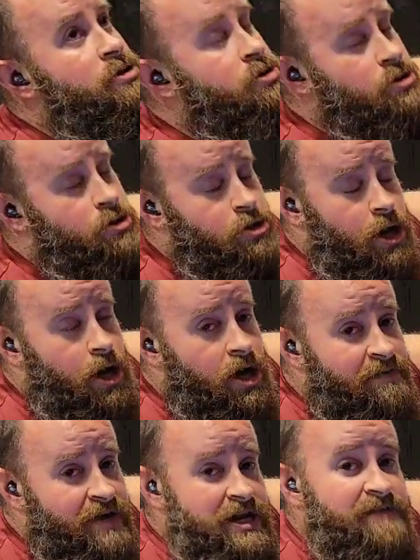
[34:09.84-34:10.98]
Your
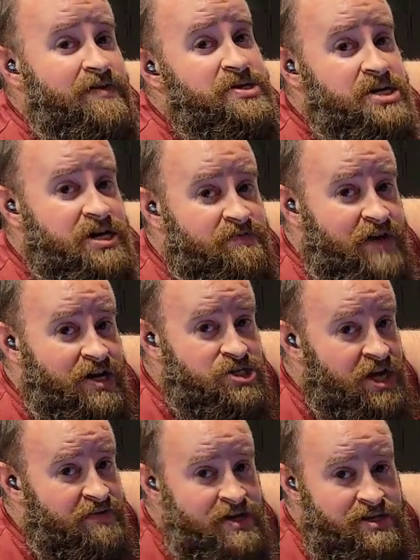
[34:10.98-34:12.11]
oven, if it's a
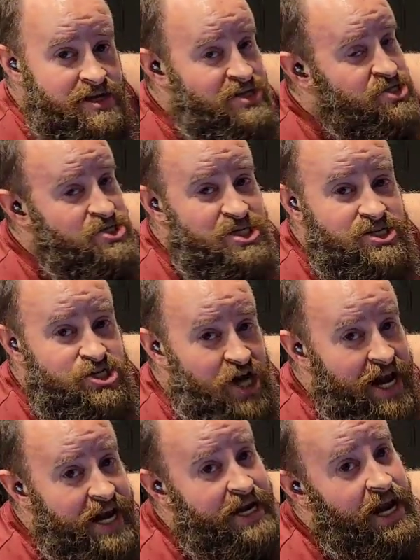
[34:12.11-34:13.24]
convection oven, is just a
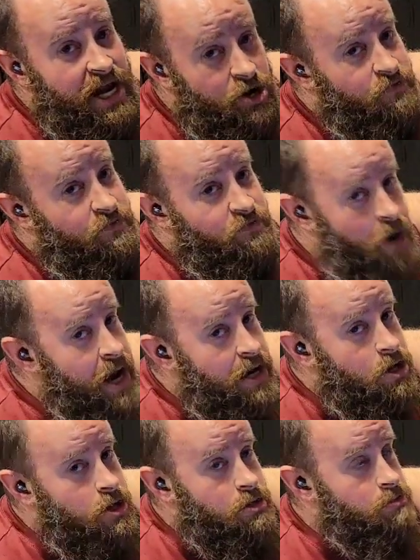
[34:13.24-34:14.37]
giant air fryer.